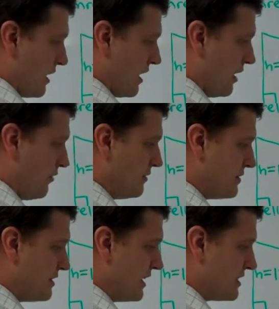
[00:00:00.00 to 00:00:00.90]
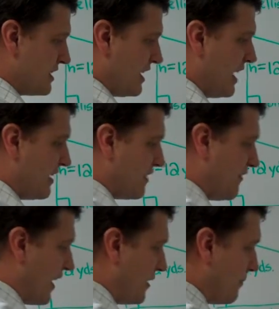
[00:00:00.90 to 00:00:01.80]
168
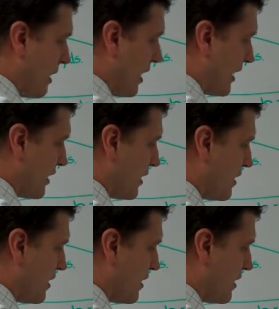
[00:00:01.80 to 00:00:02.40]
divided by